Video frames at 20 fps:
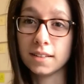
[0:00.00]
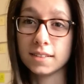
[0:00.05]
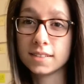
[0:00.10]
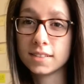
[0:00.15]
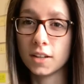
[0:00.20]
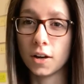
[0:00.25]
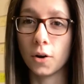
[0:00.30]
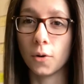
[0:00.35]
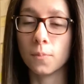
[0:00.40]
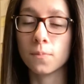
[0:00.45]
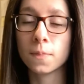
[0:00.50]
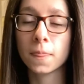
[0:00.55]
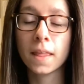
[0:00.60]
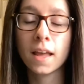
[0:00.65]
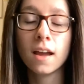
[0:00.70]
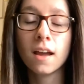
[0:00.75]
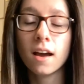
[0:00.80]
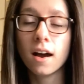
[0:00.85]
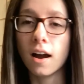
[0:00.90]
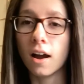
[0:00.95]
So
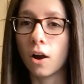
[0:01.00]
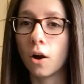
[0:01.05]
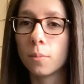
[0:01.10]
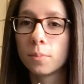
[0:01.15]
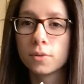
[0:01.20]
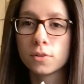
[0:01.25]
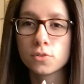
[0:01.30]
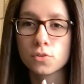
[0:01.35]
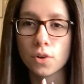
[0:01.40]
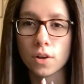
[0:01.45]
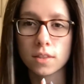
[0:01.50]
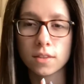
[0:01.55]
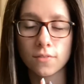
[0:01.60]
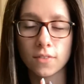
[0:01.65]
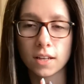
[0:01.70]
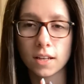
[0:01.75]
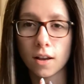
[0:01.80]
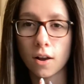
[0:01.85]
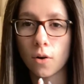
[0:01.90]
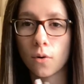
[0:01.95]
I hope you enjoyed the
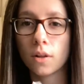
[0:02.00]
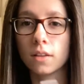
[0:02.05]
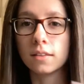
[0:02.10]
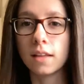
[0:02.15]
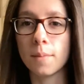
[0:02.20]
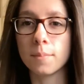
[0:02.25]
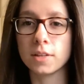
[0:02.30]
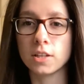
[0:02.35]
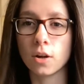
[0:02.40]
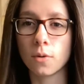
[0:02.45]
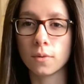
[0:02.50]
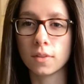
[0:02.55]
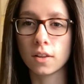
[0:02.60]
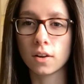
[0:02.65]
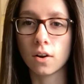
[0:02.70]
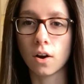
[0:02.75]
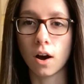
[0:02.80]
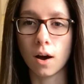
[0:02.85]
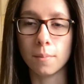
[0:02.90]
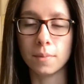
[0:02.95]
video. Let me know in the
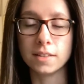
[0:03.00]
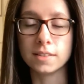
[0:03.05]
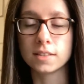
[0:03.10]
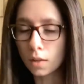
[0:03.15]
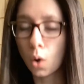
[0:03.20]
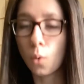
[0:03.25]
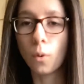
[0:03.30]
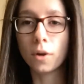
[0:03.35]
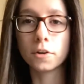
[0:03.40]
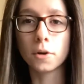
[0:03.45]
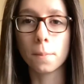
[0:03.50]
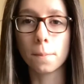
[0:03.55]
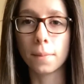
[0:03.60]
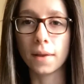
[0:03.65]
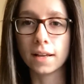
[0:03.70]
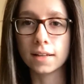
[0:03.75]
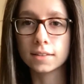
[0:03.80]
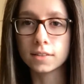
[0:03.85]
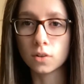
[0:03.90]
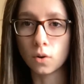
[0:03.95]
comments what your
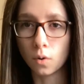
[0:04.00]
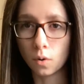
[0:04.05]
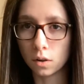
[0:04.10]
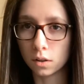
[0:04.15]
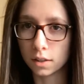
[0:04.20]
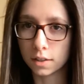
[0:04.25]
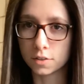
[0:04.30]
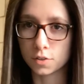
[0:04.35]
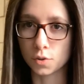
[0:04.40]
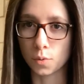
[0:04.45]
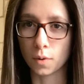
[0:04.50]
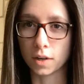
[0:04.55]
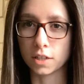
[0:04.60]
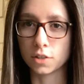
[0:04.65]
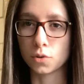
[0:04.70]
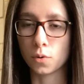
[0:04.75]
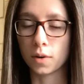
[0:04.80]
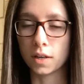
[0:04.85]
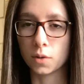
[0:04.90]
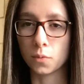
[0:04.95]
biggest goal in
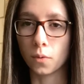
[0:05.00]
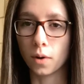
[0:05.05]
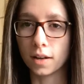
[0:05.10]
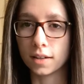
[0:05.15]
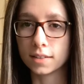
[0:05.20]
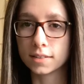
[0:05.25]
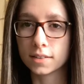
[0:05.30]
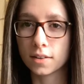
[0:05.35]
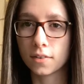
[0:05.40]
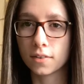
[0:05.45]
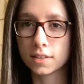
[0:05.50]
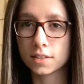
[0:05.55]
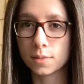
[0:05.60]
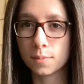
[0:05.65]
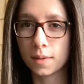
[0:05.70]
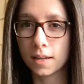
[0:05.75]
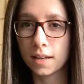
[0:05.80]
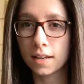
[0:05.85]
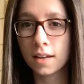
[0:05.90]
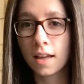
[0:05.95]
2021 is going to
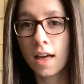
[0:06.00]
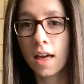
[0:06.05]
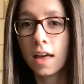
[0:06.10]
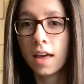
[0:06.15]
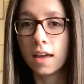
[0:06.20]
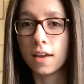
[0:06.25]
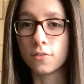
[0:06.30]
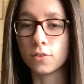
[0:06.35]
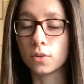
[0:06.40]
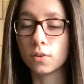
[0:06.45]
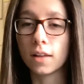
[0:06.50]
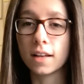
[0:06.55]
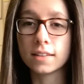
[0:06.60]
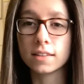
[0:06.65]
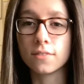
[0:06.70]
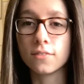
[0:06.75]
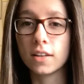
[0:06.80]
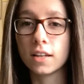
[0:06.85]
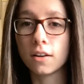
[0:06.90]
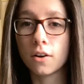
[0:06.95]
be. If you
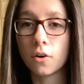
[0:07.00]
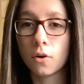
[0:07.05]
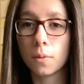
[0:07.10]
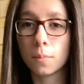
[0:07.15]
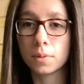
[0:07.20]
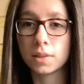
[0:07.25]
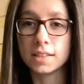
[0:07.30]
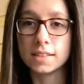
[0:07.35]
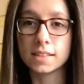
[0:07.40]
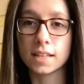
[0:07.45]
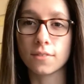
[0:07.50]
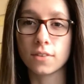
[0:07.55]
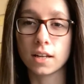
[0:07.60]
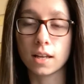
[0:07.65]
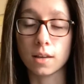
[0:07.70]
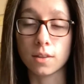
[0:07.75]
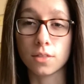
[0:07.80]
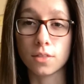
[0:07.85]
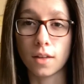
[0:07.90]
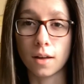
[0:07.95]
liked the video, please give it
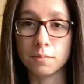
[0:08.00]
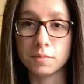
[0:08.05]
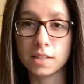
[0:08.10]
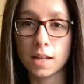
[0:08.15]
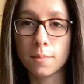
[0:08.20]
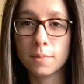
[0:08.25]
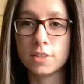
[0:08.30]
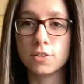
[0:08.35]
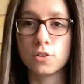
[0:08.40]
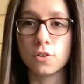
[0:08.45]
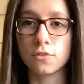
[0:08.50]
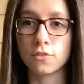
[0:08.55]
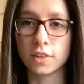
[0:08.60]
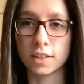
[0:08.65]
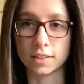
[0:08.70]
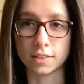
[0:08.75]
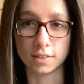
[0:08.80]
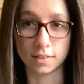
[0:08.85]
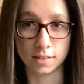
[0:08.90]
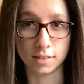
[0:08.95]
a thumbs up and don't
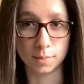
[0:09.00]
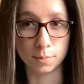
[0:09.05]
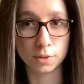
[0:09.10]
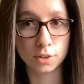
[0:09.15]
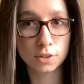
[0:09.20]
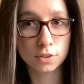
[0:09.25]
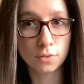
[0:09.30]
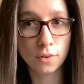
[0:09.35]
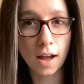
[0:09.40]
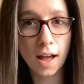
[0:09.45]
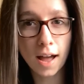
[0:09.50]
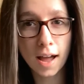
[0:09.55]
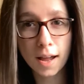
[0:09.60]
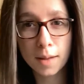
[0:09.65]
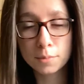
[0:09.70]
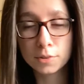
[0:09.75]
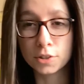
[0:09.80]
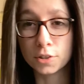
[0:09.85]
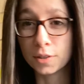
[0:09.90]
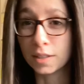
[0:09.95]
forget to
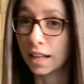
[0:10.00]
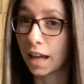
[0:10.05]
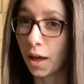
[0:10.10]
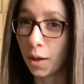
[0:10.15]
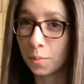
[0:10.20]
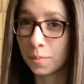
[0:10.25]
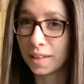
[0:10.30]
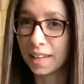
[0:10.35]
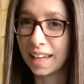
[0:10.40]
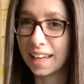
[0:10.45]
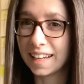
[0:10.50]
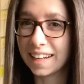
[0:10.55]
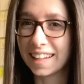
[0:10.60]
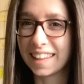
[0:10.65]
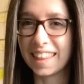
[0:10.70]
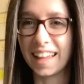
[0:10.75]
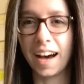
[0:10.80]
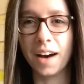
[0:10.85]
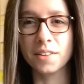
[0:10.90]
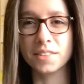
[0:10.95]
subscribe so you can help me hit
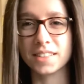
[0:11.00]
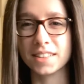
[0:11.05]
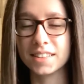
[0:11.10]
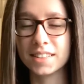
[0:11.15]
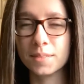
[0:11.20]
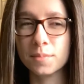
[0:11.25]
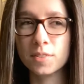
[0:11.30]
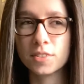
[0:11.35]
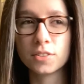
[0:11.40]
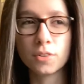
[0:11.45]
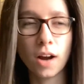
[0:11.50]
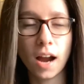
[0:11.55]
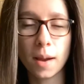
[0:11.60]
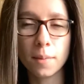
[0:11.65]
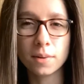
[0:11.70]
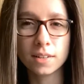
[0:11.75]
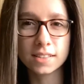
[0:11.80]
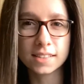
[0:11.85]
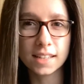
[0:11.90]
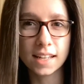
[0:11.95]
1,000
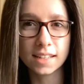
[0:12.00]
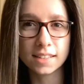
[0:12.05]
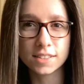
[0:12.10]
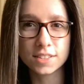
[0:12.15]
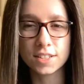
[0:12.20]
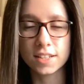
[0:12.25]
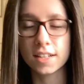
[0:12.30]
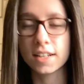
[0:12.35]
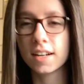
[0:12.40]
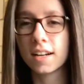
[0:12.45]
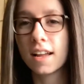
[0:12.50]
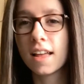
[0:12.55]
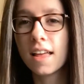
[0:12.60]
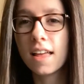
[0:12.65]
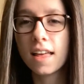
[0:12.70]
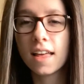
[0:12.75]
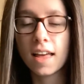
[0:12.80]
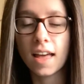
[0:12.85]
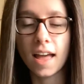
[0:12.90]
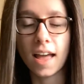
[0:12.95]
subscribers next year,
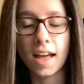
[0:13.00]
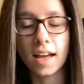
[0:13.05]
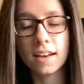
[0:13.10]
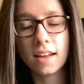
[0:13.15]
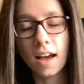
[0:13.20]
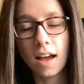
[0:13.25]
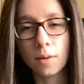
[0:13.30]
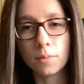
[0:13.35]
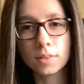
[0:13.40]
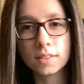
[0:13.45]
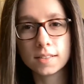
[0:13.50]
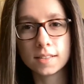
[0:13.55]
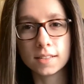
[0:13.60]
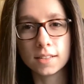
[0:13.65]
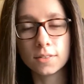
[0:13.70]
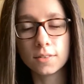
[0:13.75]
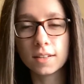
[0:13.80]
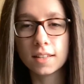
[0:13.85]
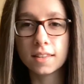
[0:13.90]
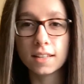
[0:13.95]
and I will
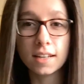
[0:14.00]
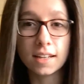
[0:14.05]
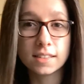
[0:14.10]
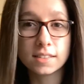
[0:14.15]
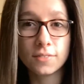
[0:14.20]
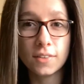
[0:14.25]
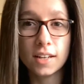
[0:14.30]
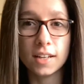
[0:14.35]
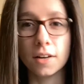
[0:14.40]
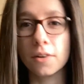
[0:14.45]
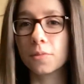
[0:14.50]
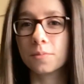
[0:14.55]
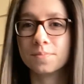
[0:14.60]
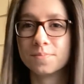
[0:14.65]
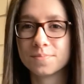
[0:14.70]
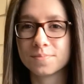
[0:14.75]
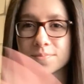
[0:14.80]
see you in the next video.